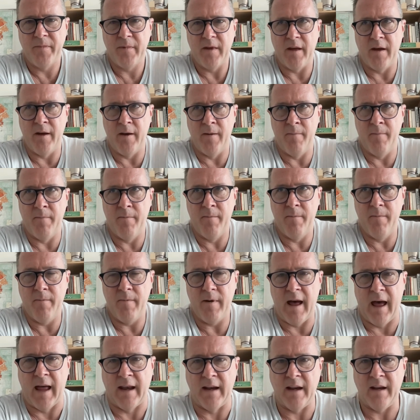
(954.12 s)
And
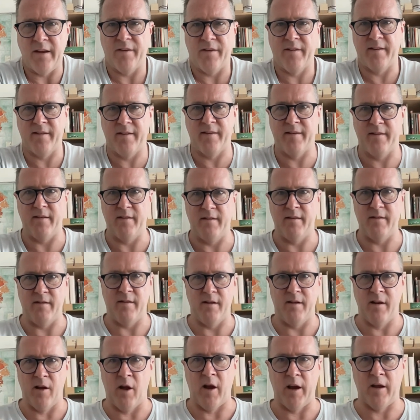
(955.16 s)
it's
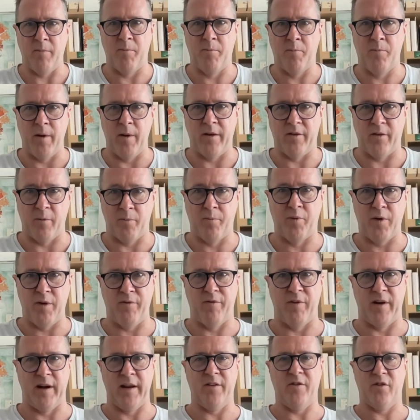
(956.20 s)
a
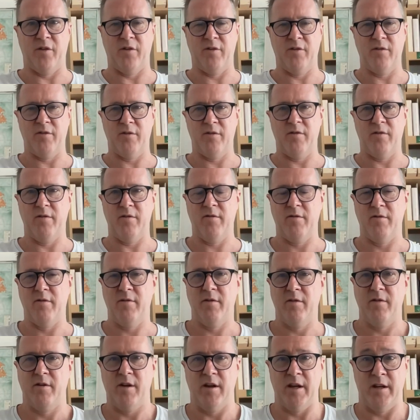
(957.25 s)
privilege.
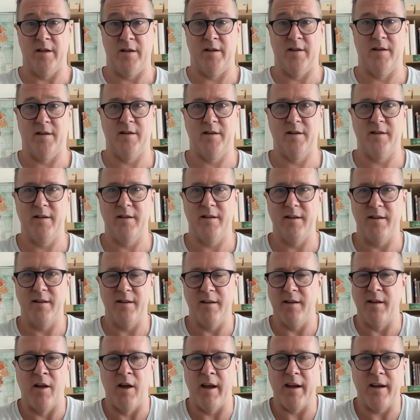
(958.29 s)
It's
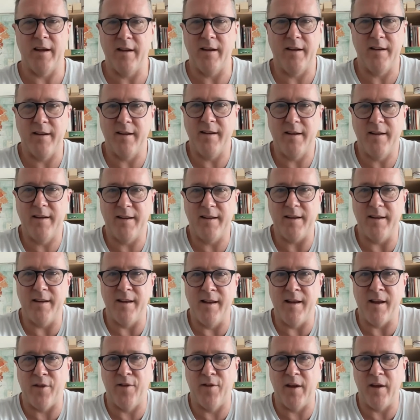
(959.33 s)
like
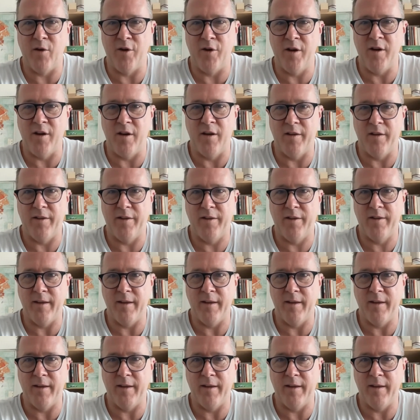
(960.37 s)
nothing on earth.